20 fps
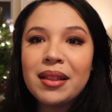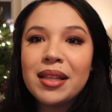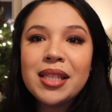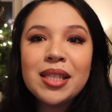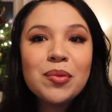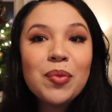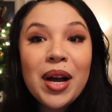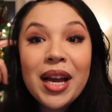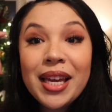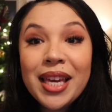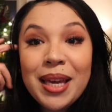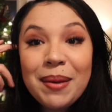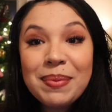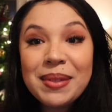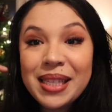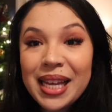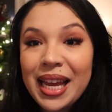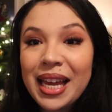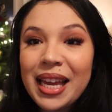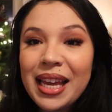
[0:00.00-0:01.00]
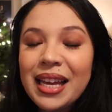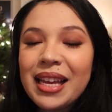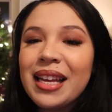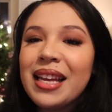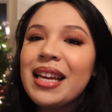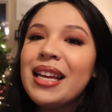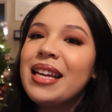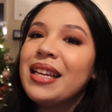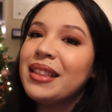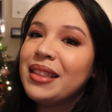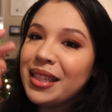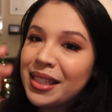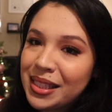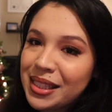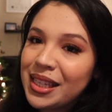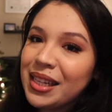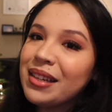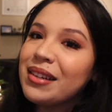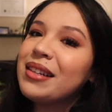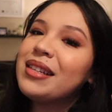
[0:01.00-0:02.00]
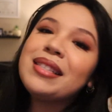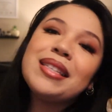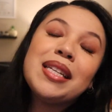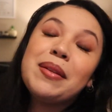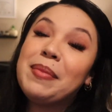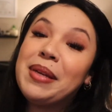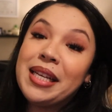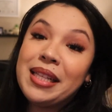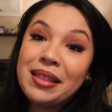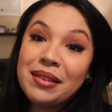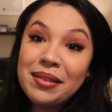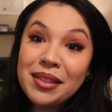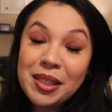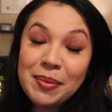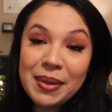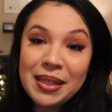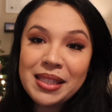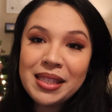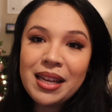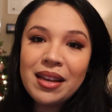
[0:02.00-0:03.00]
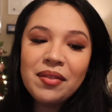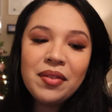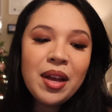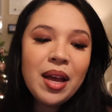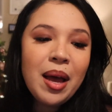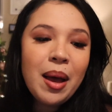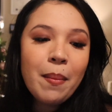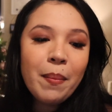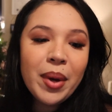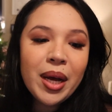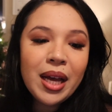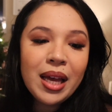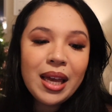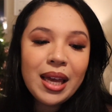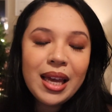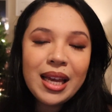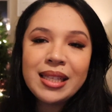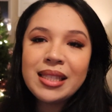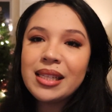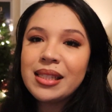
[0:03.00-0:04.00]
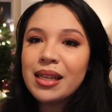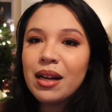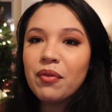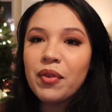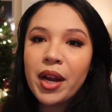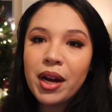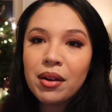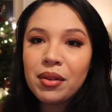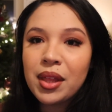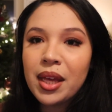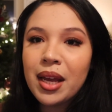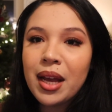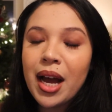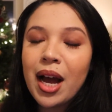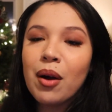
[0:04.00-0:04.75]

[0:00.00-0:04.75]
This is why I keep saying this year is gonna be a little expensive, but it's a self-care thing.